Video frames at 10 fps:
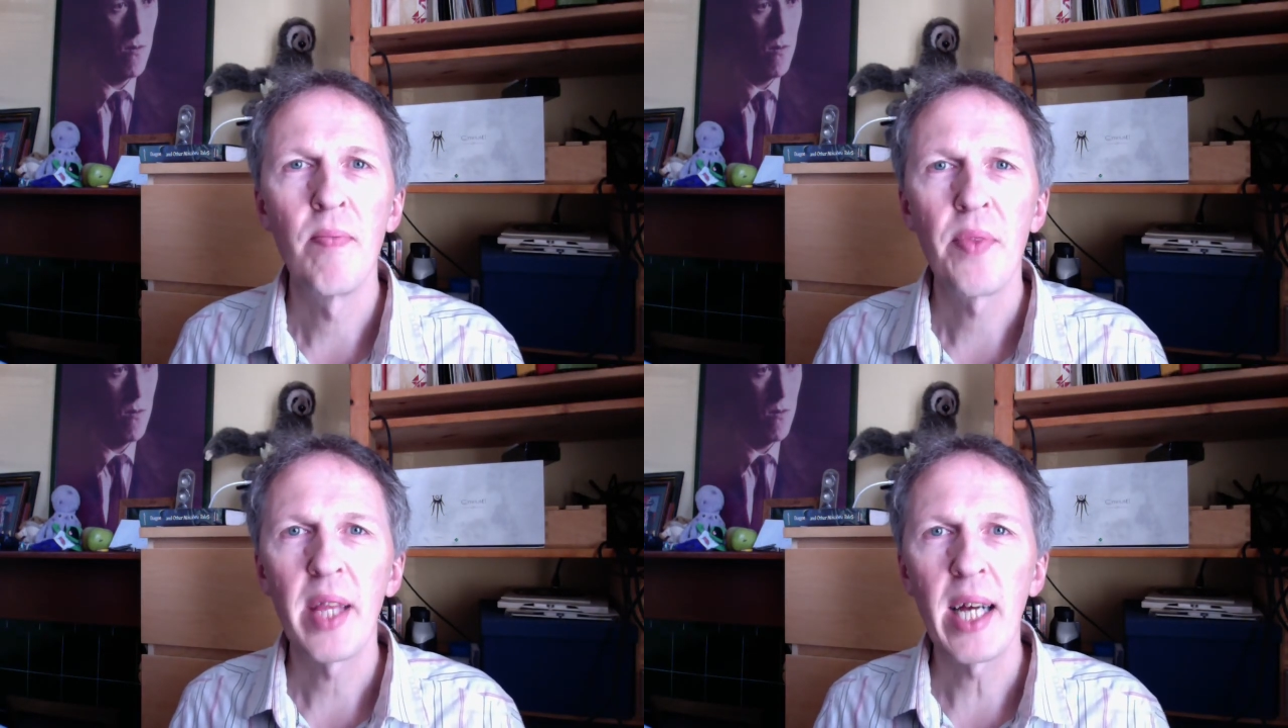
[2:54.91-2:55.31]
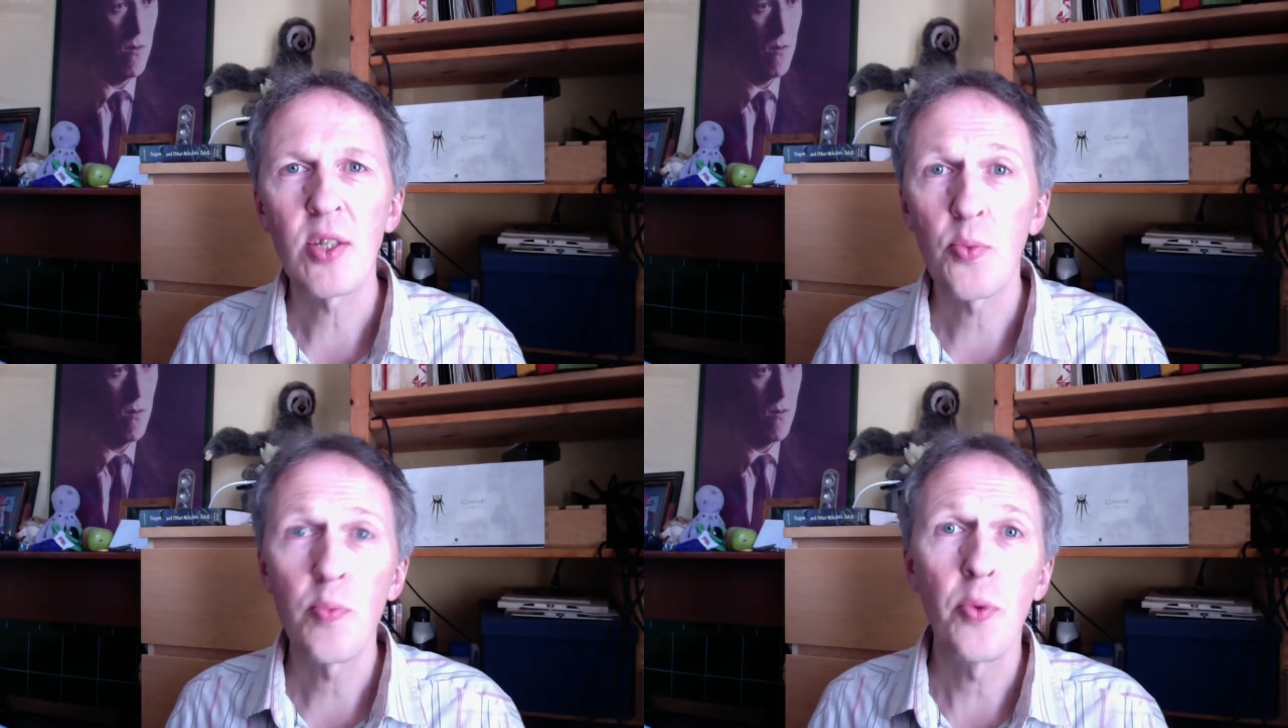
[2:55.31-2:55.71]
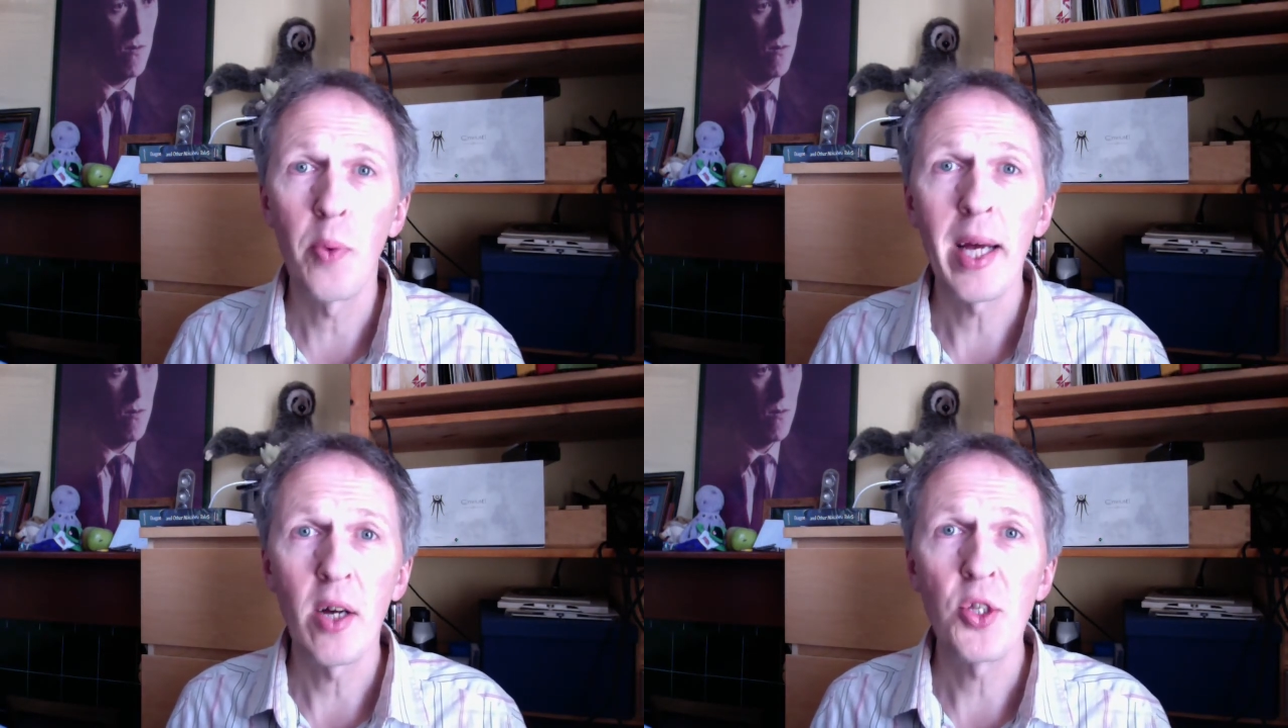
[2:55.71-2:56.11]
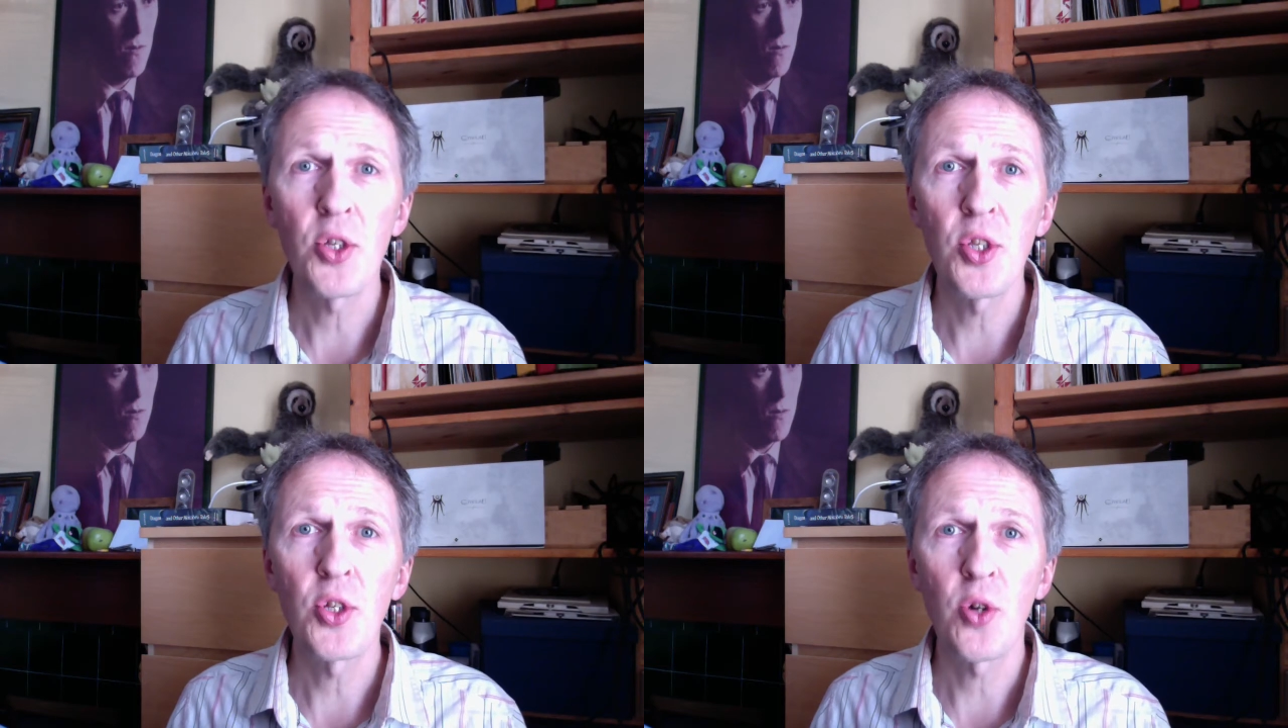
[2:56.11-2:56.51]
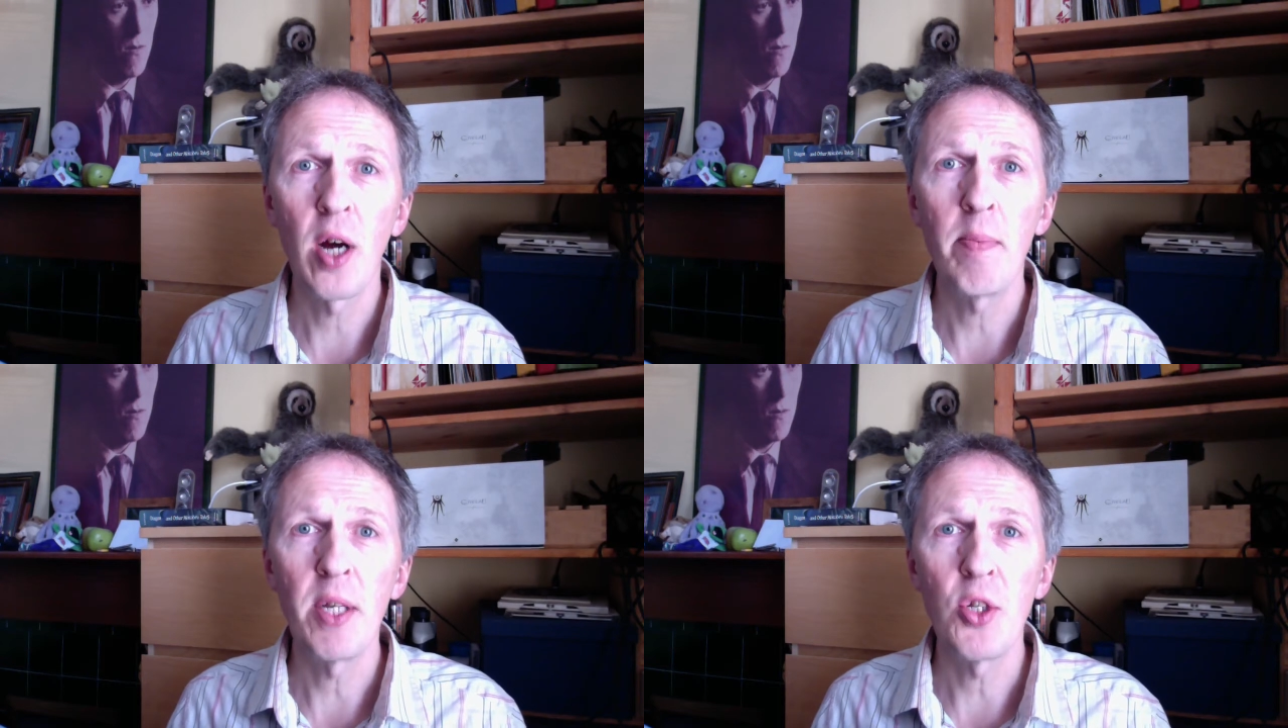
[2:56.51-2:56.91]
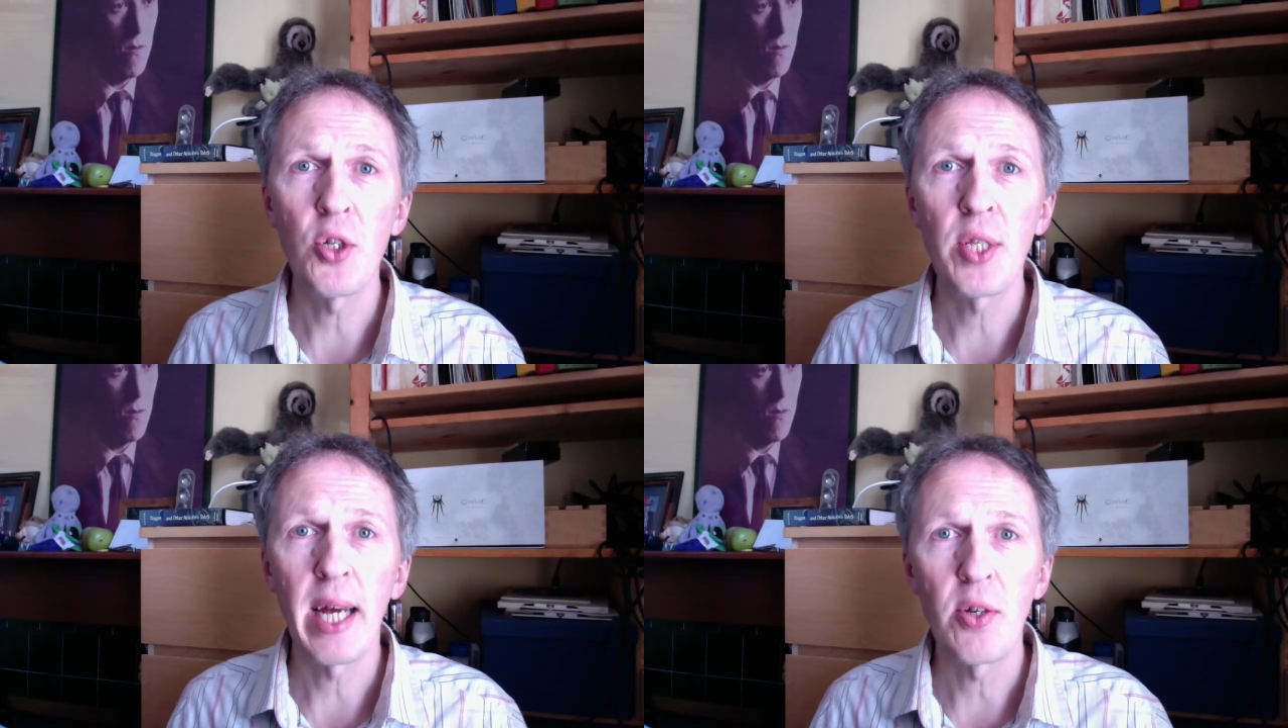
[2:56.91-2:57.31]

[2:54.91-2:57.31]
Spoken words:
That's the way I just described it just now.